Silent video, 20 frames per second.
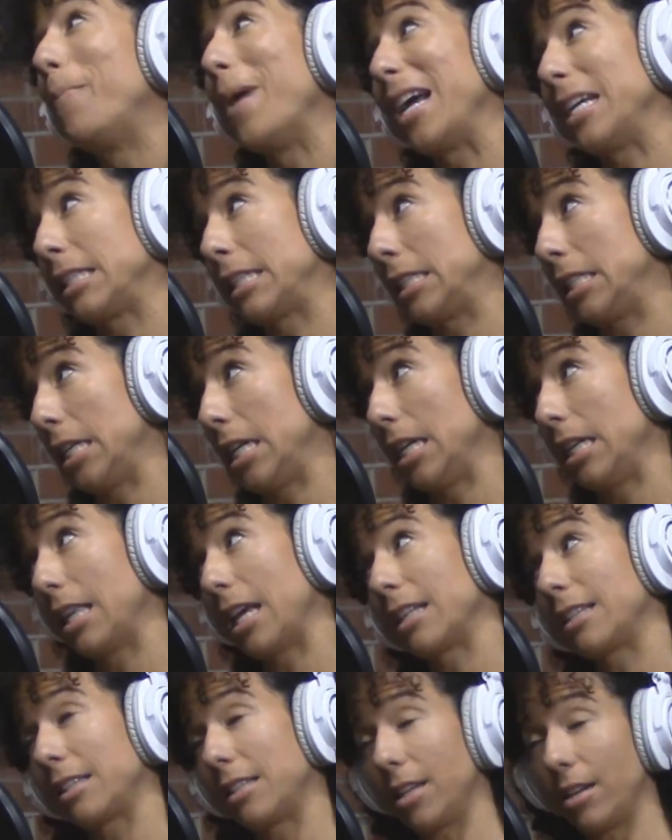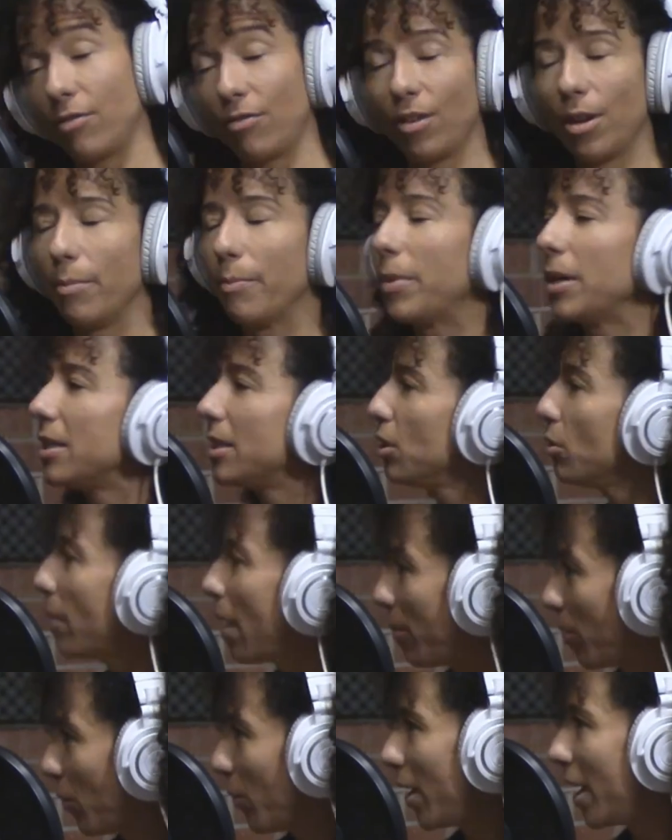bestie. That's different. But do you
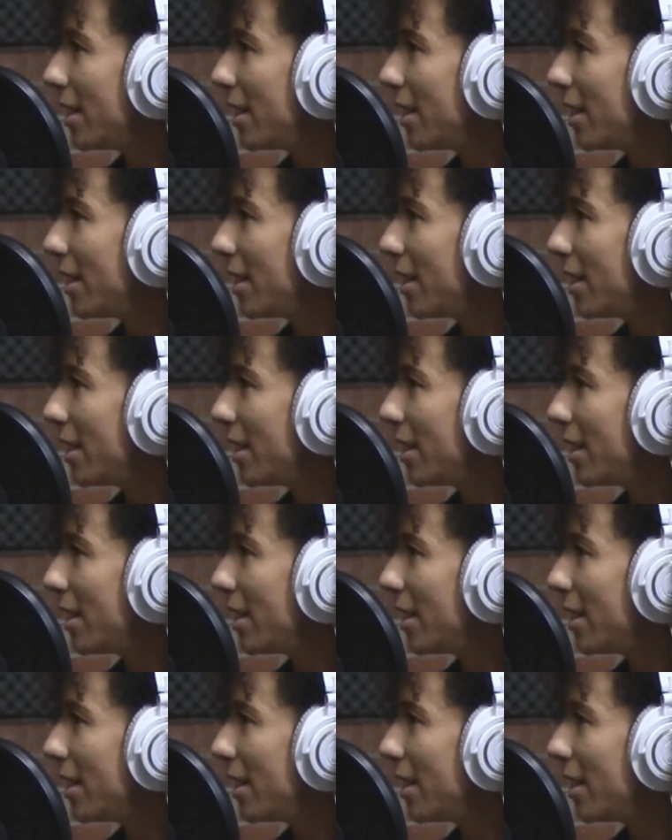remember when